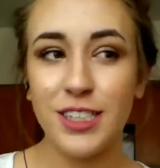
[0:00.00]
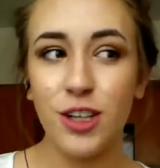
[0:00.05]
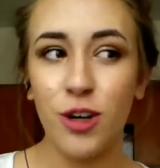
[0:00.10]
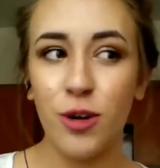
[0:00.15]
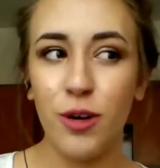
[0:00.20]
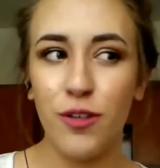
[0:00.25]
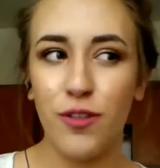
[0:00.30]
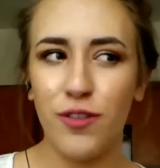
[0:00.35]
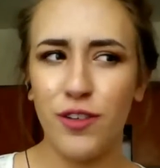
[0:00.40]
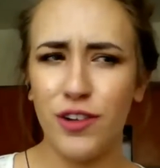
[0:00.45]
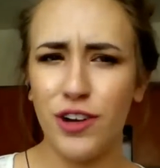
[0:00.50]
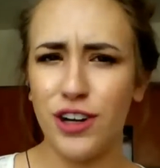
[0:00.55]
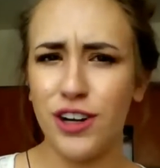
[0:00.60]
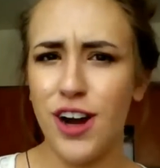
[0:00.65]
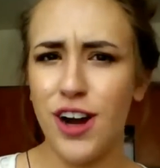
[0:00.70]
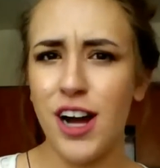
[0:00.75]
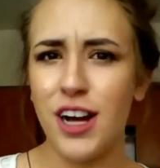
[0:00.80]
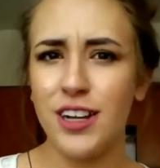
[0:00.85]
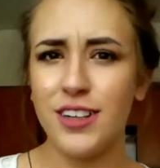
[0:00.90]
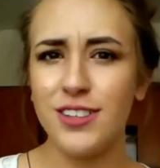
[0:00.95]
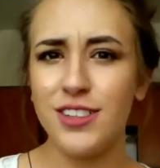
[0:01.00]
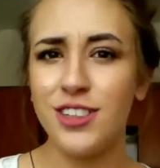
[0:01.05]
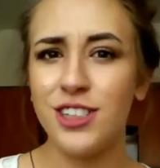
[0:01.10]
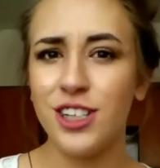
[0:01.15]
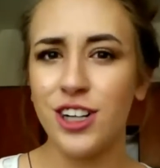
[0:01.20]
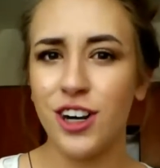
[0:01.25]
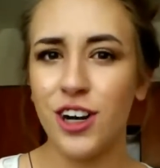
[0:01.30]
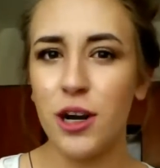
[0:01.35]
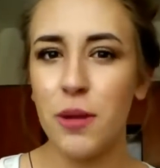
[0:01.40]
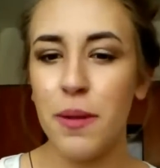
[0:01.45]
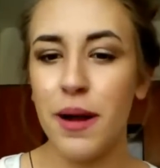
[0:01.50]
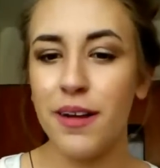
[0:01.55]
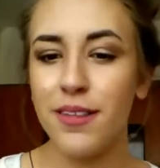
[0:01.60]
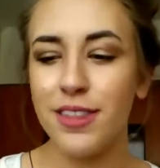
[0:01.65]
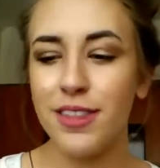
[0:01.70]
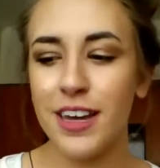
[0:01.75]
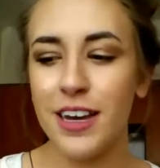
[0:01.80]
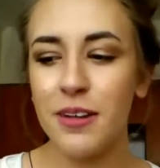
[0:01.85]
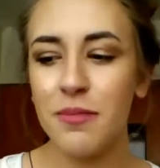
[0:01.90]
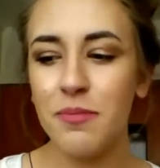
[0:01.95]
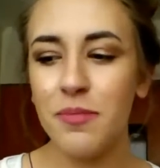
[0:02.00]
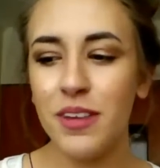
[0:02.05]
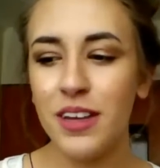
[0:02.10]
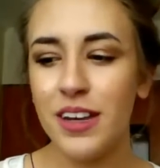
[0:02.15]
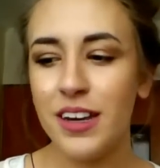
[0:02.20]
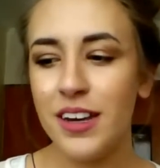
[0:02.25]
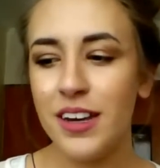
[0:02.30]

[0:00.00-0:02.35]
So if you're not sure about them,